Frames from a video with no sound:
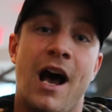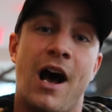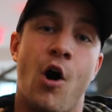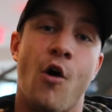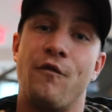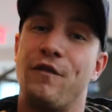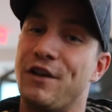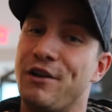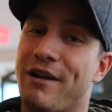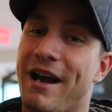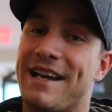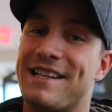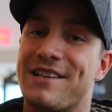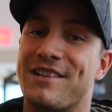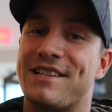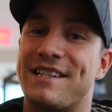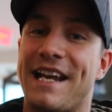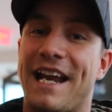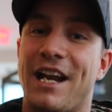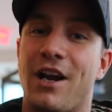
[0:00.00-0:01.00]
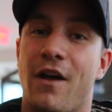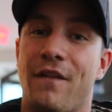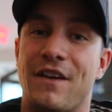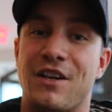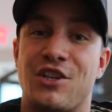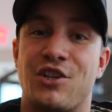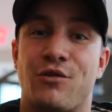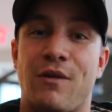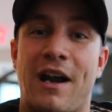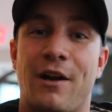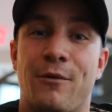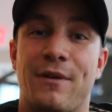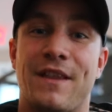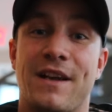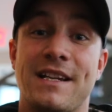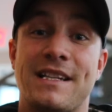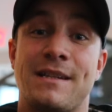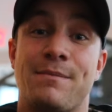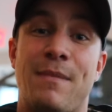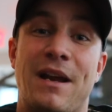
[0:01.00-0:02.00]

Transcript: Hopefully you guys are staying on this shred with us.